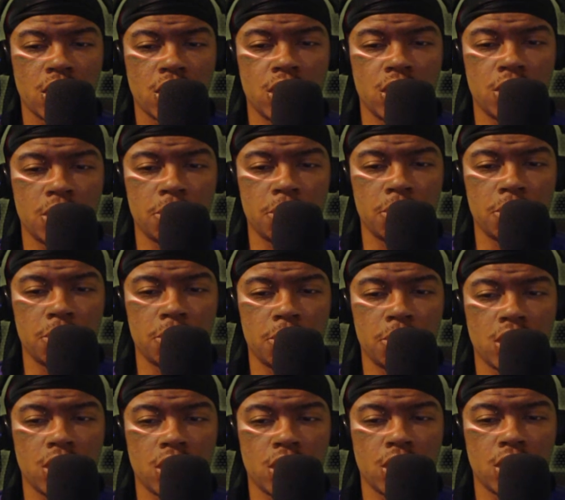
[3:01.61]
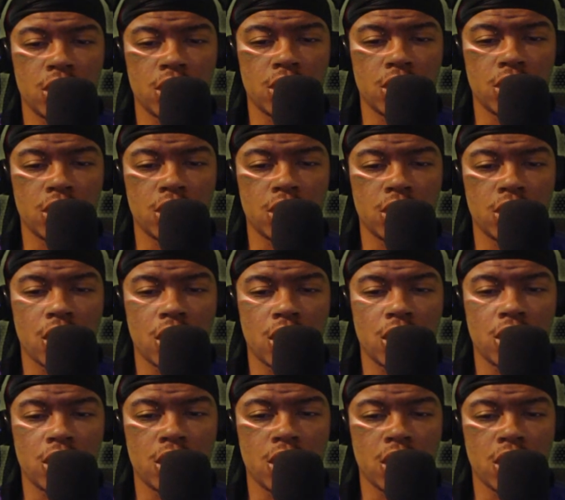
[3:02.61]
B A A
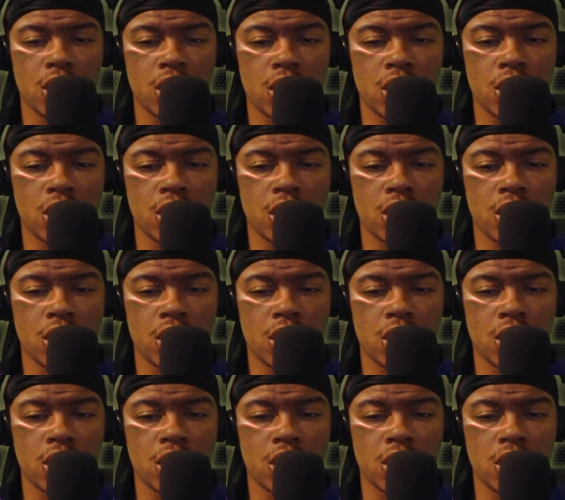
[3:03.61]
A.